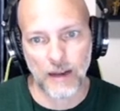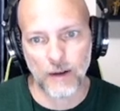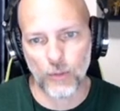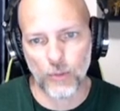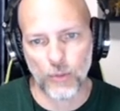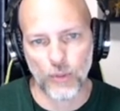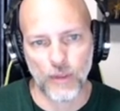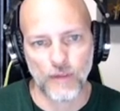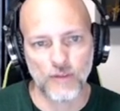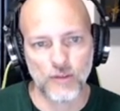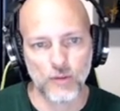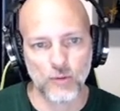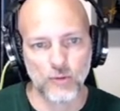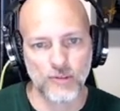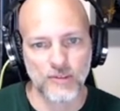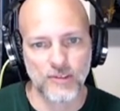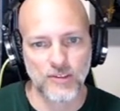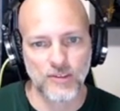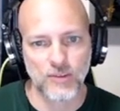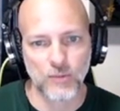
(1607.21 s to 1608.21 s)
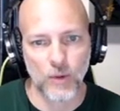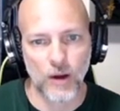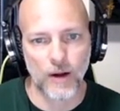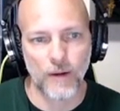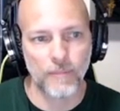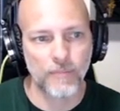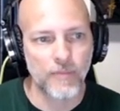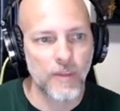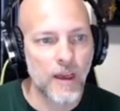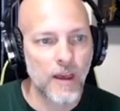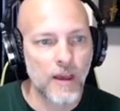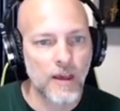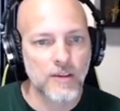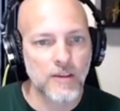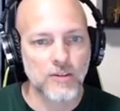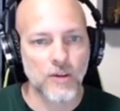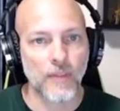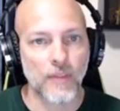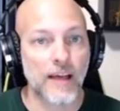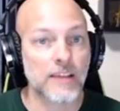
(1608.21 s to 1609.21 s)
Thieves Tools as well.
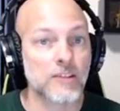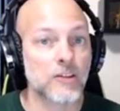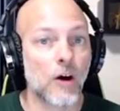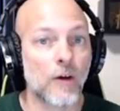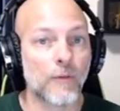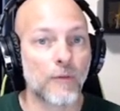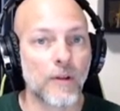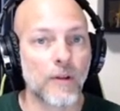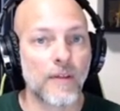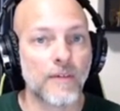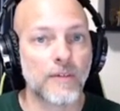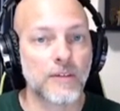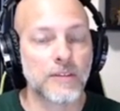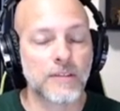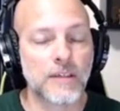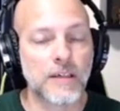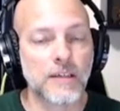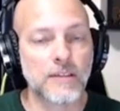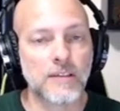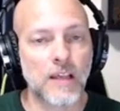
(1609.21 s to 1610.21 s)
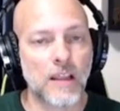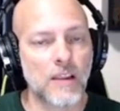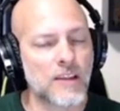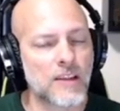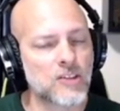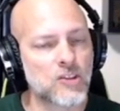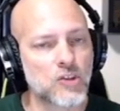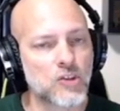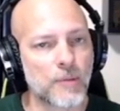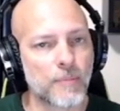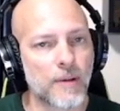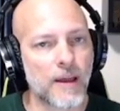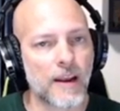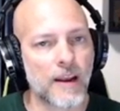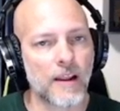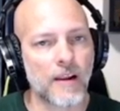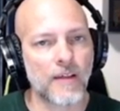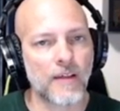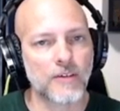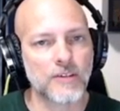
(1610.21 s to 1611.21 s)
So that's all for level 6. Let's jump ahead to
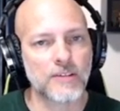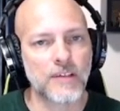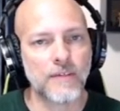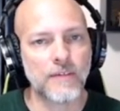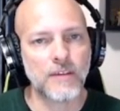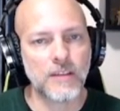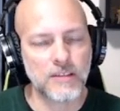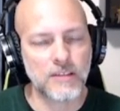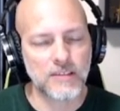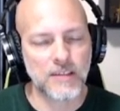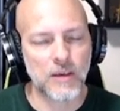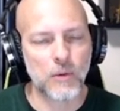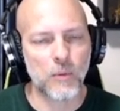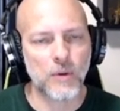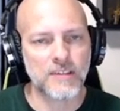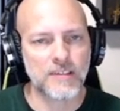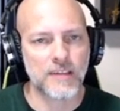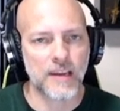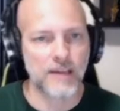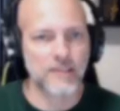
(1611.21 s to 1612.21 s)
level 7 and see what's next